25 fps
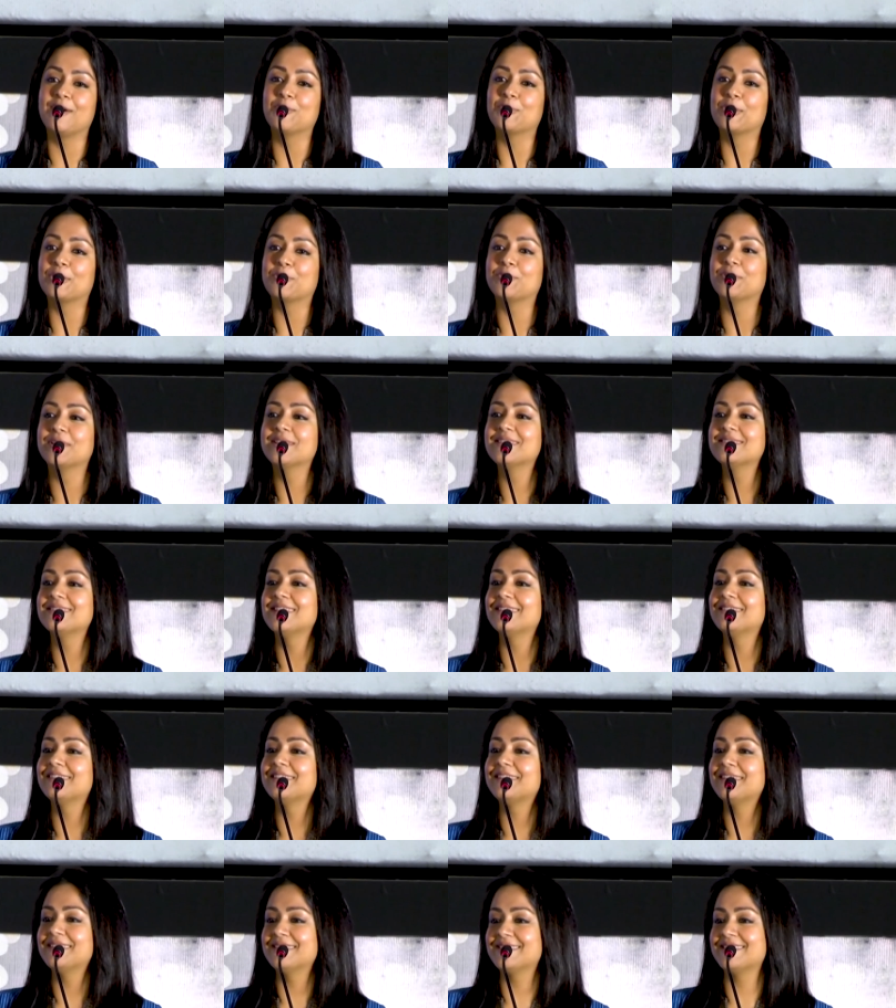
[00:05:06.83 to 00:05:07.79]
I'm like,
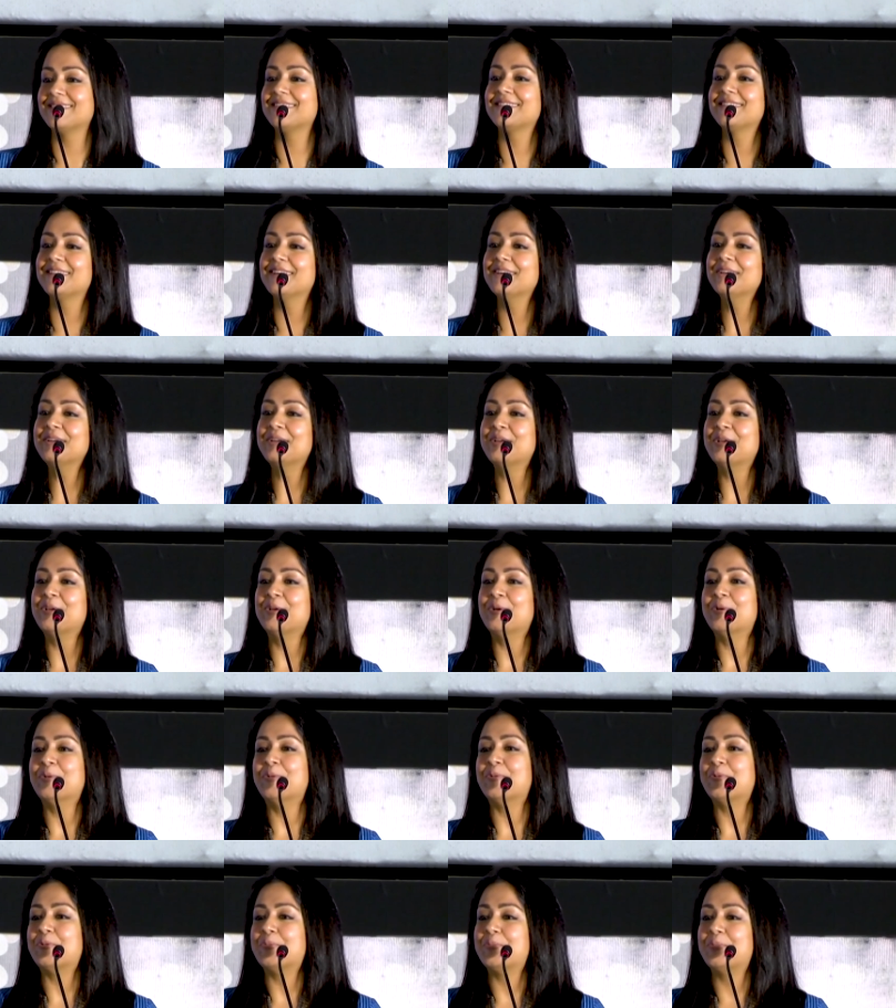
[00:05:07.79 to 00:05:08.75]
Sathyaraj sir,
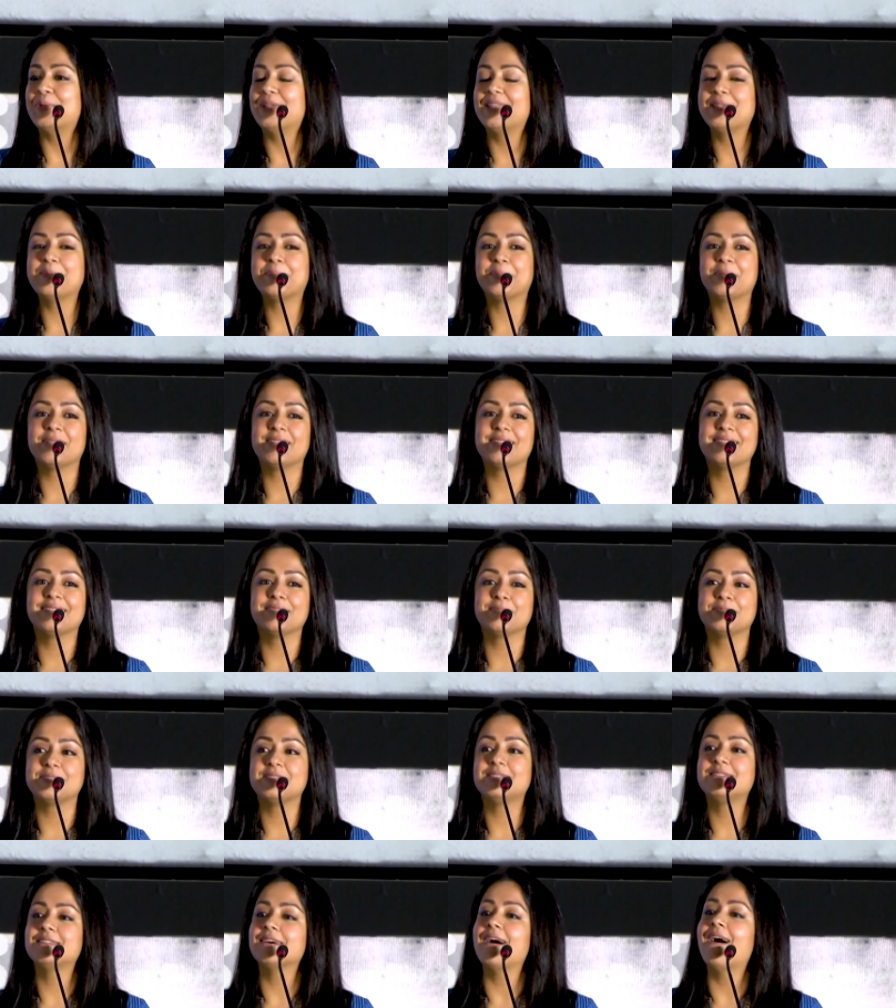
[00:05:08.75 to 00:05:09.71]
a very
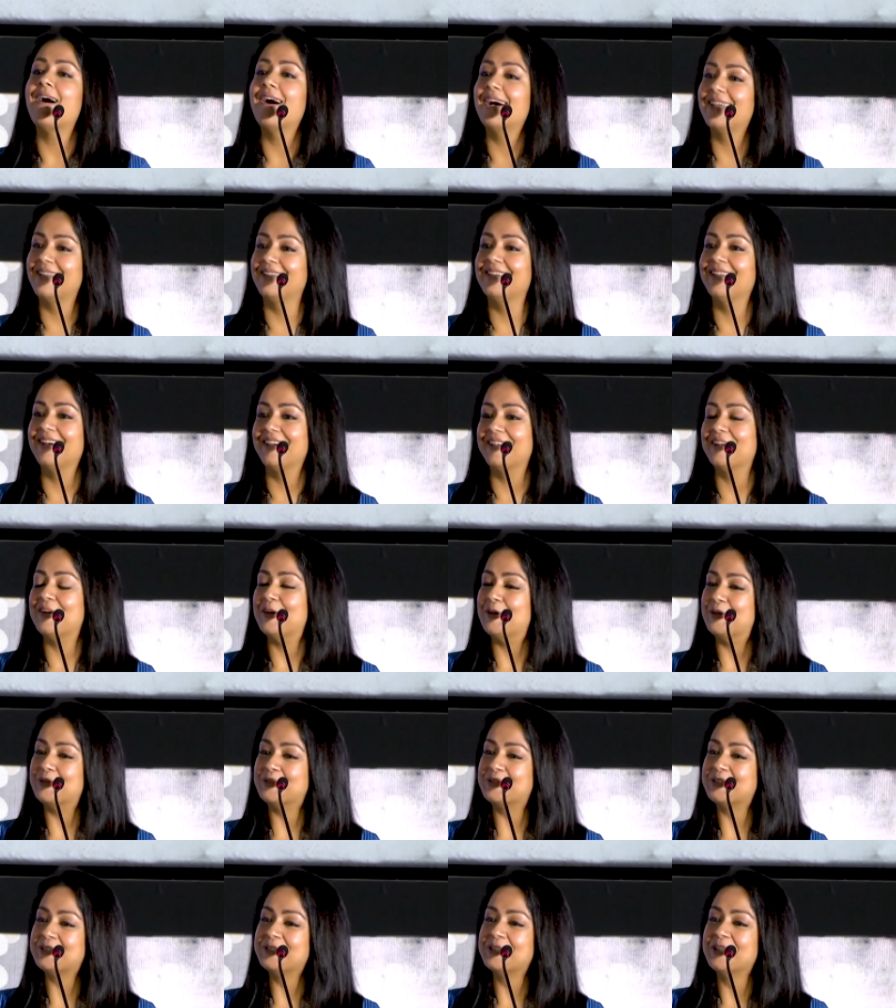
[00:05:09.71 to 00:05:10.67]
star in our
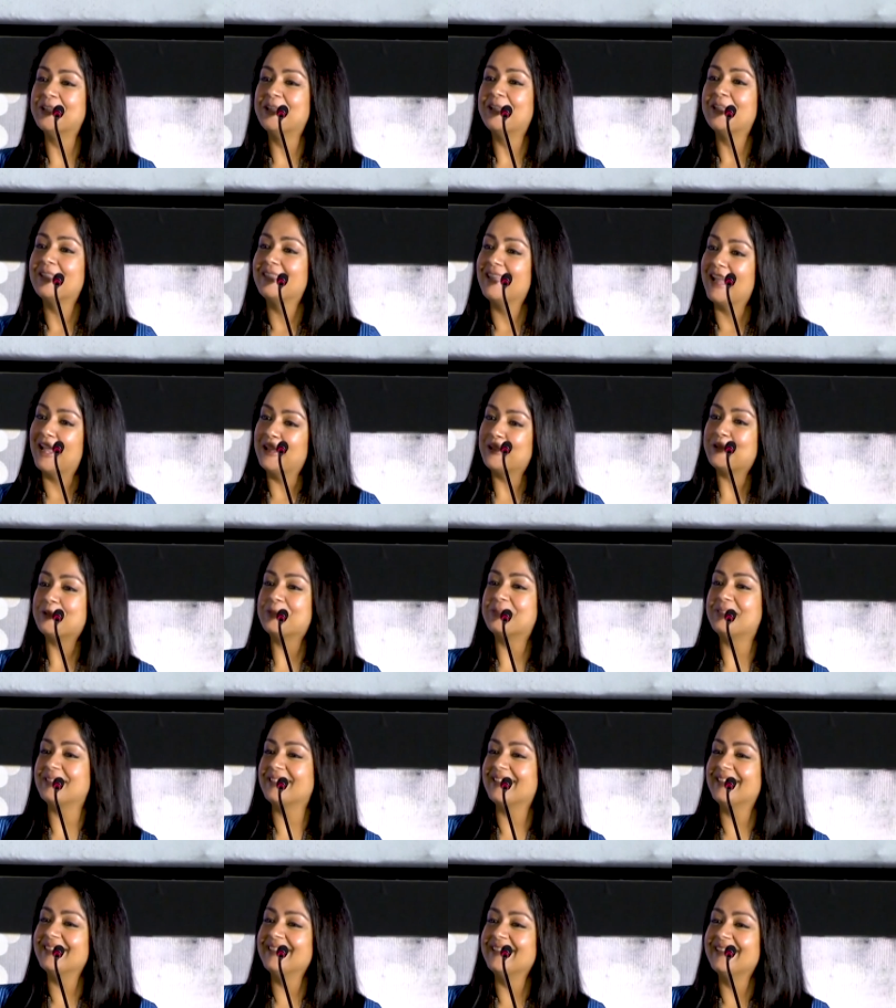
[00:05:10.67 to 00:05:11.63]
house. Thank you,
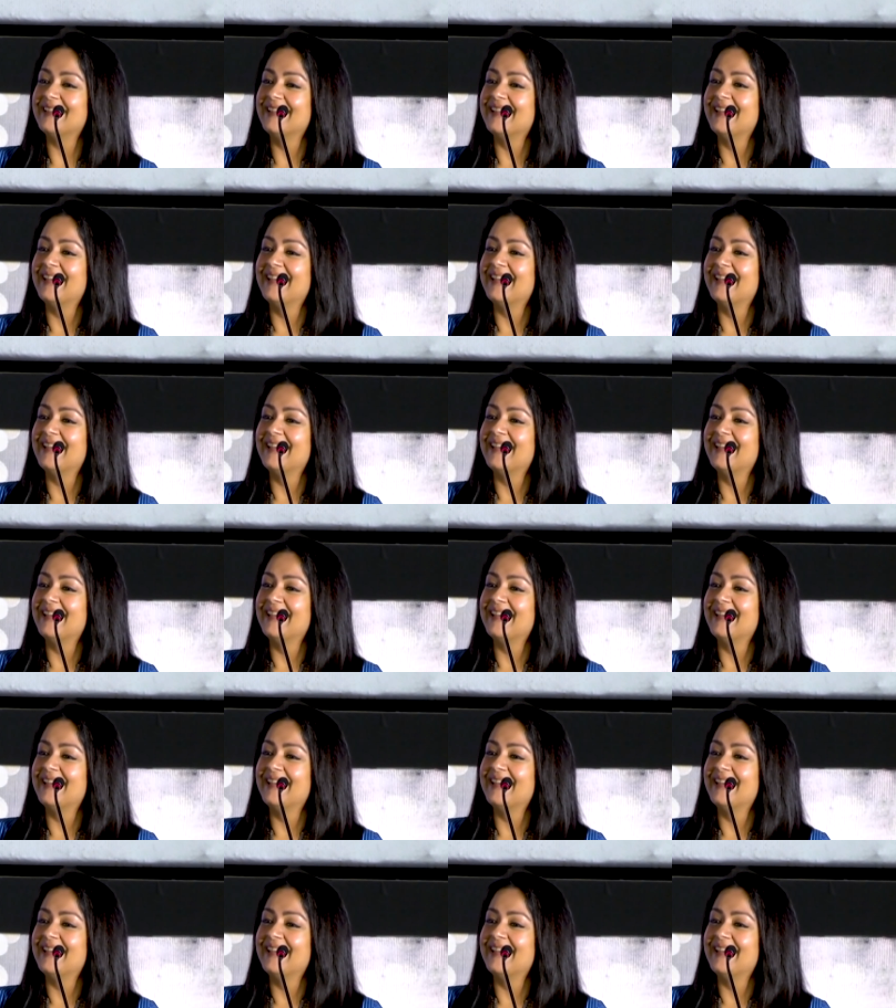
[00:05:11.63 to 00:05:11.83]
sir.